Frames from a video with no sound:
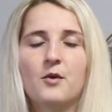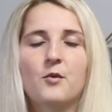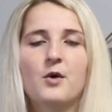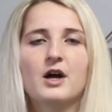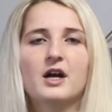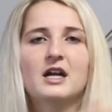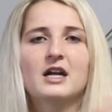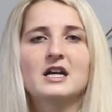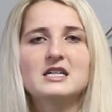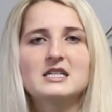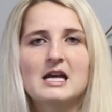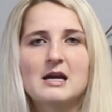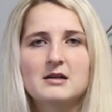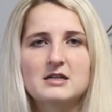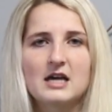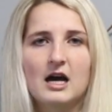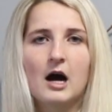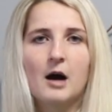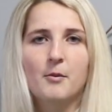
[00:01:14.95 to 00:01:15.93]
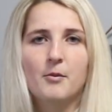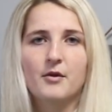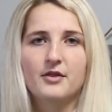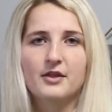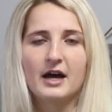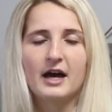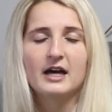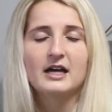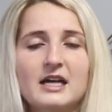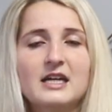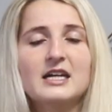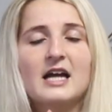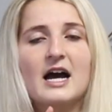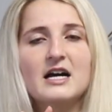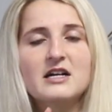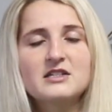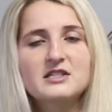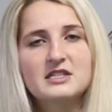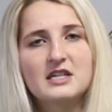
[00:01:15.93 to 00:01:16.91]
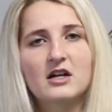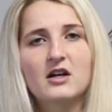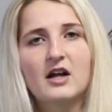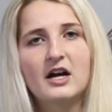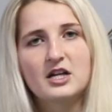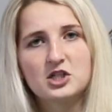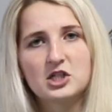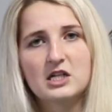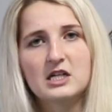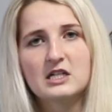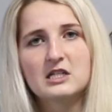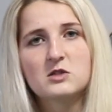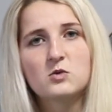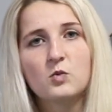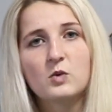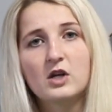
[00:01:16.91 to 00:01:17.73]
What can I take to help with that? And as dental hygienists,